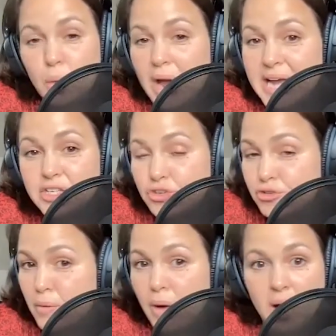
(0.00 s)
Where did you
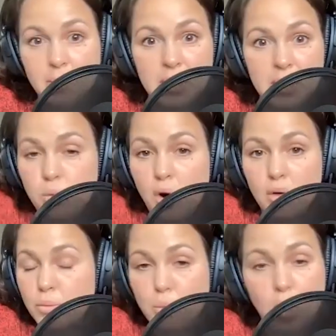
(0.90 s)
grow up and
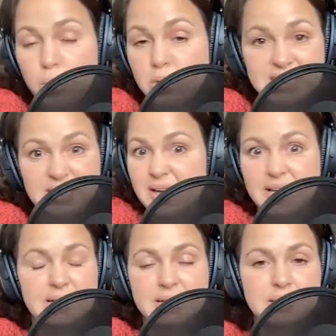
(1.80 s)
what was it
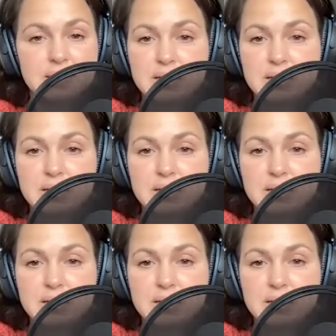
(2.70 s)
like?